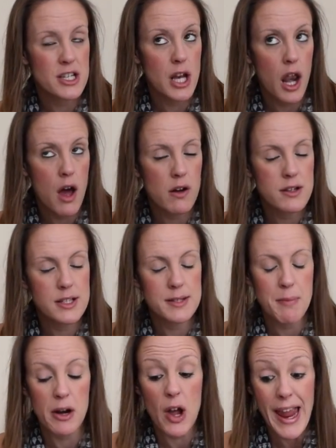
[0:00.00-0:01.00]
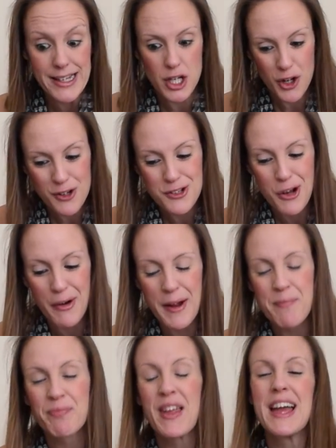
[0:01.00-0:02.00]
8 Deluxe,
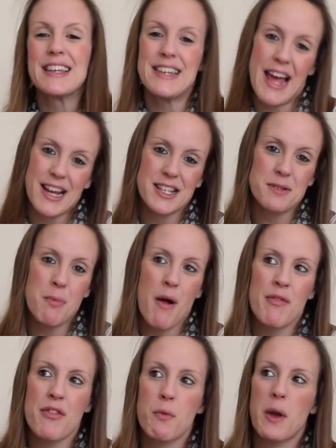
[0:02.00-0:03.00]
sorry, next month.